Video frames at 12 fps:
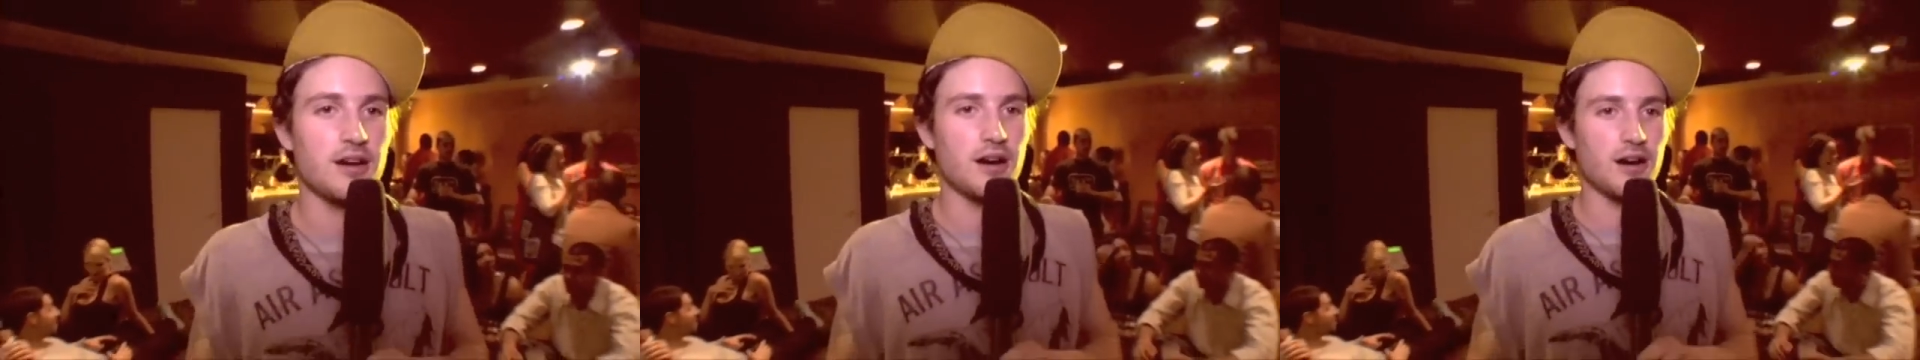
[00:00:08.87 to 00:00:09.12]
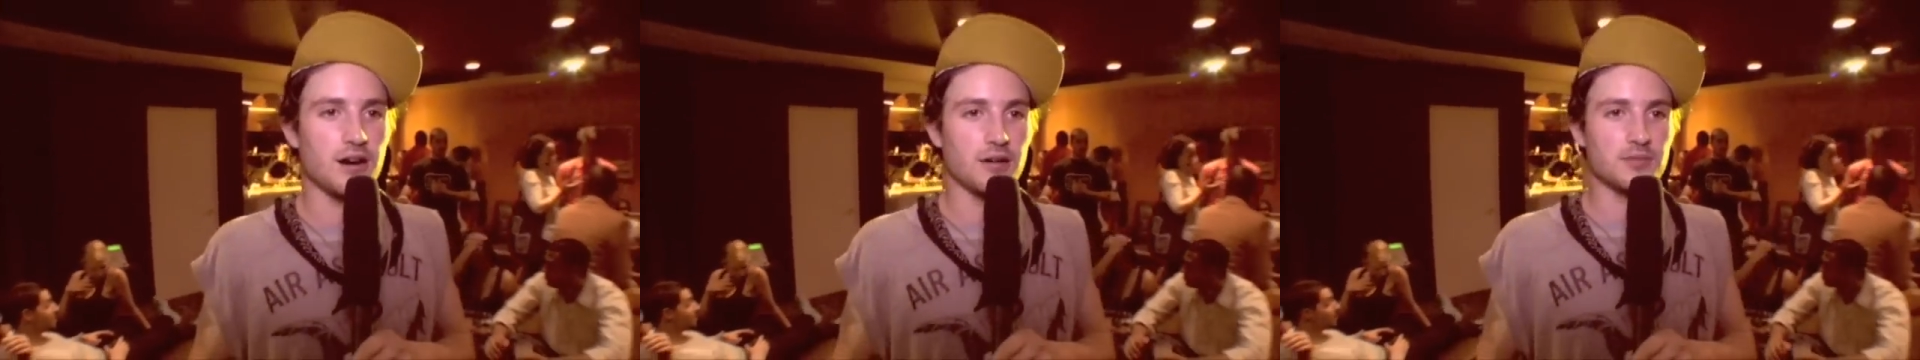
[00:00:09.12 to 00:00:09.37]

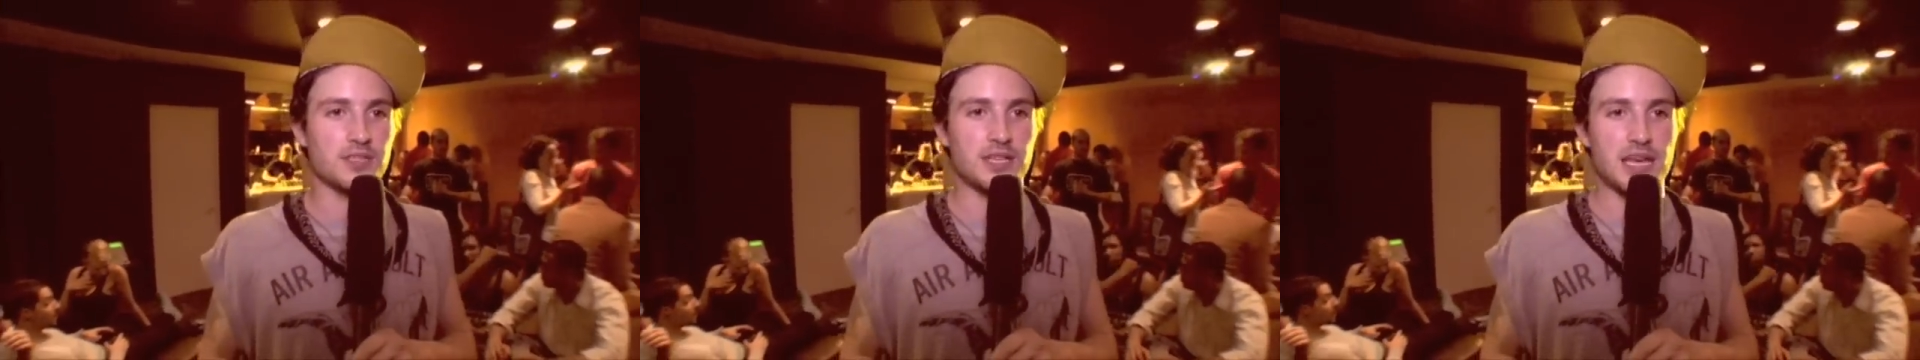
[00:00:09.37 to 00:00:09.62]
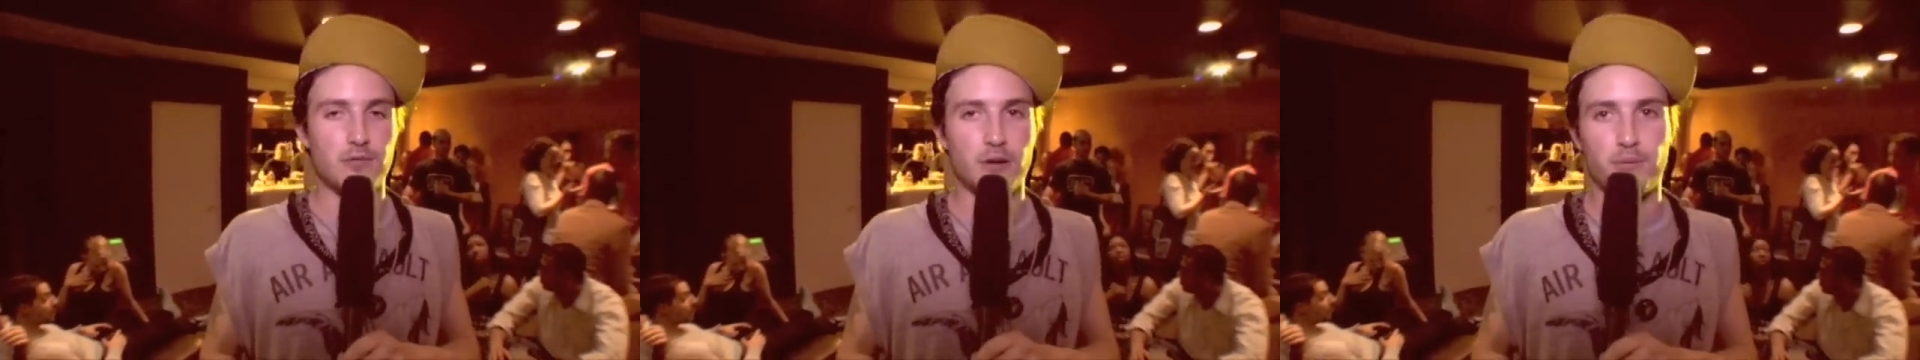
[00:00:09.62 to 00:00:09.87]
Um,
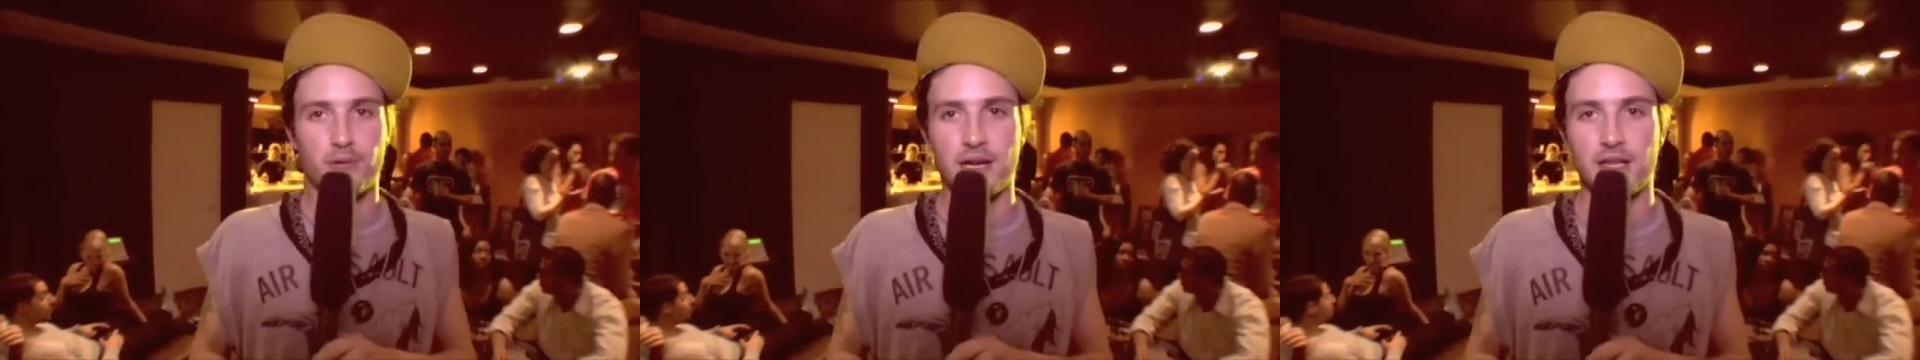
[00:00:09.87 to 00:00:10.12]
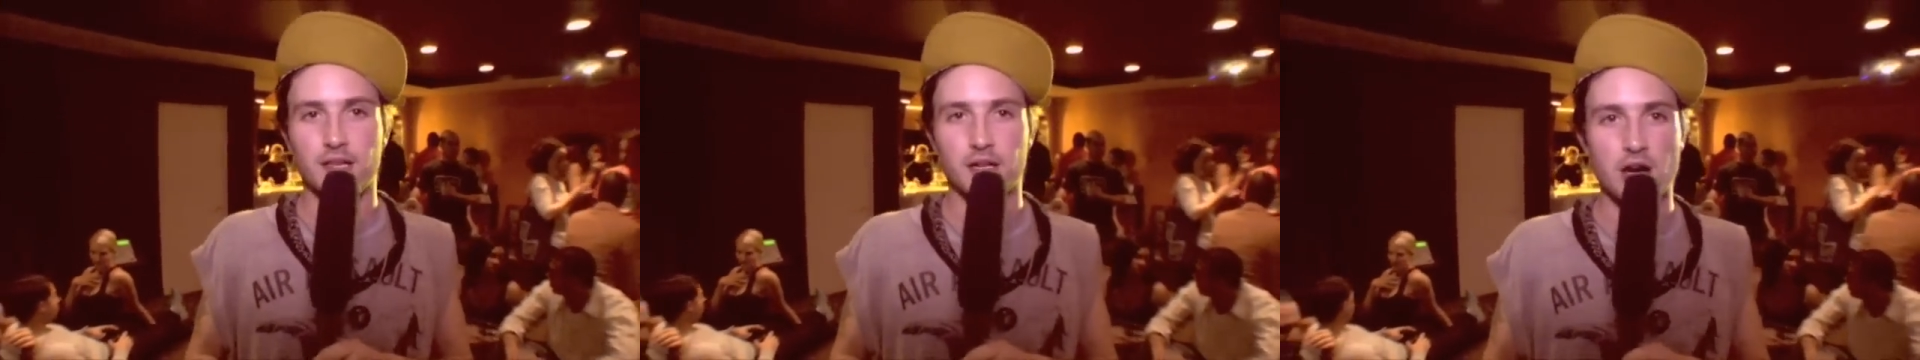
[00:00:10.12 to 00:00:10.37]
today we
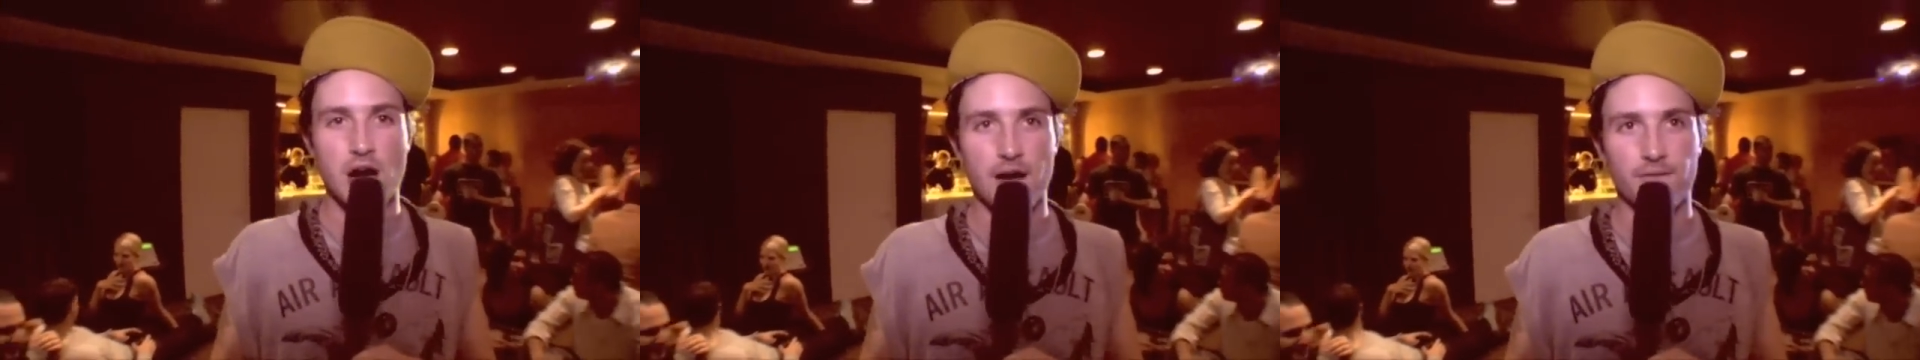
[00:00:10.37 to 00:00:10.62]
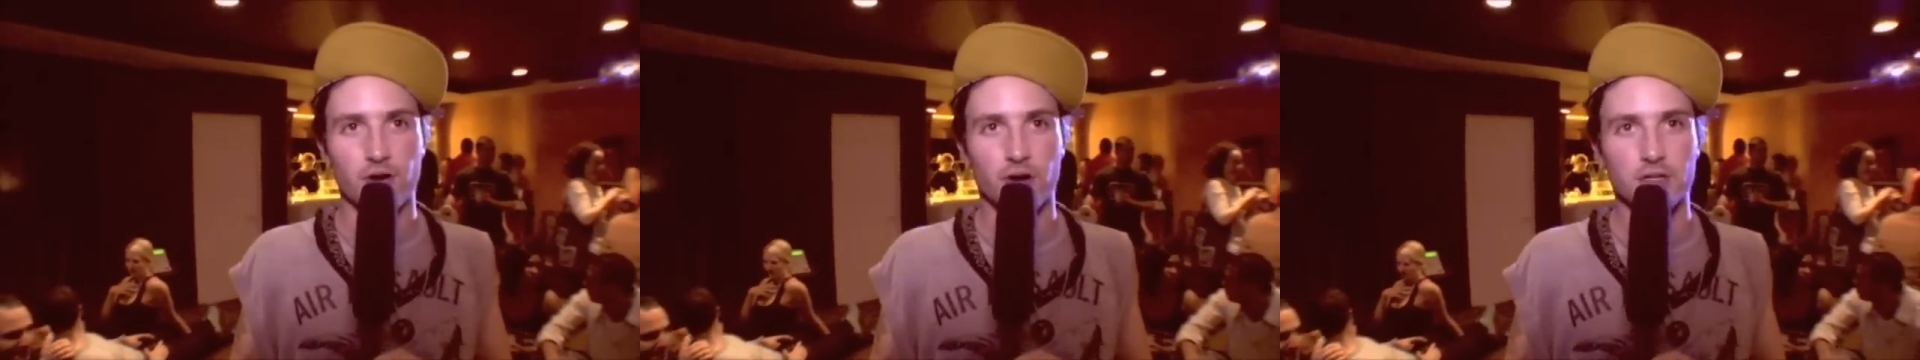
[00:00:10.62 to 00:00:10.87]
played the
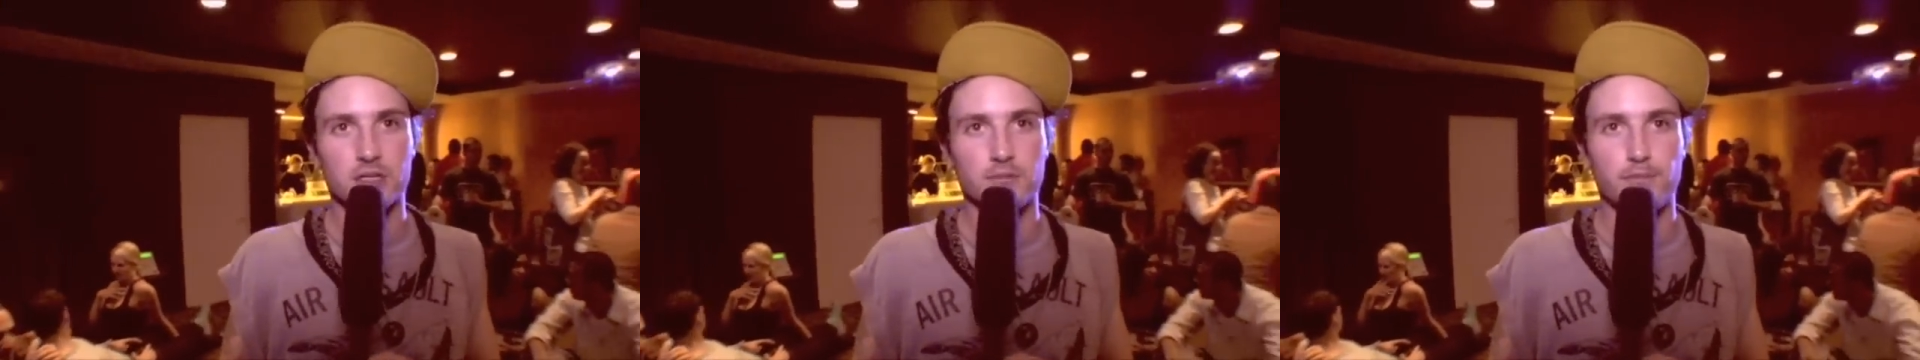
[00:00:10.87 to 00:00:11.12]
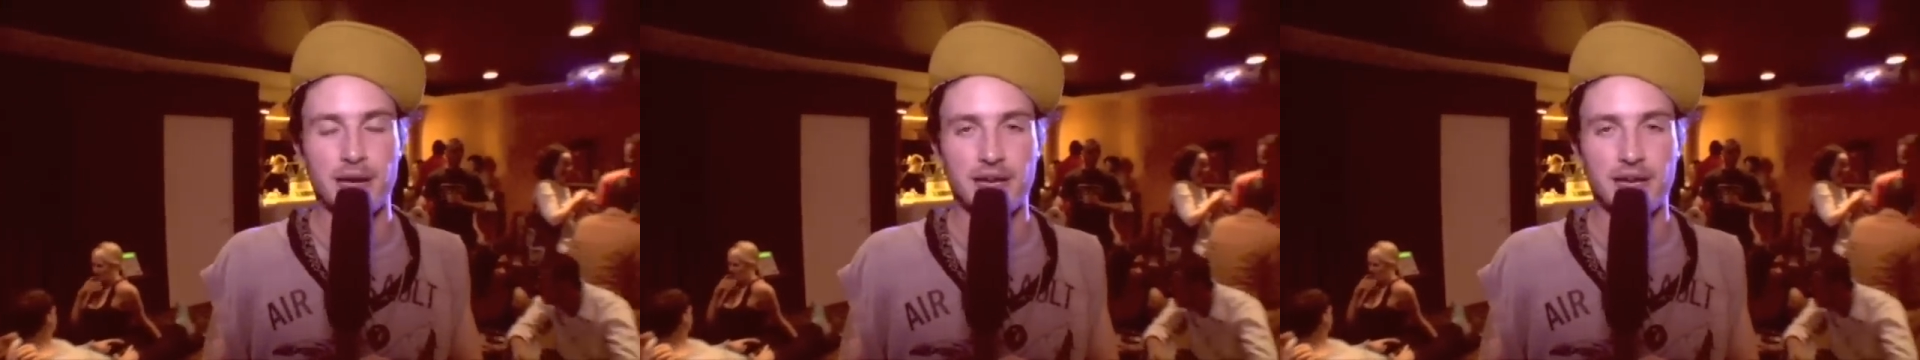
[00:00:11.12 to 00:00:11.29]
Converse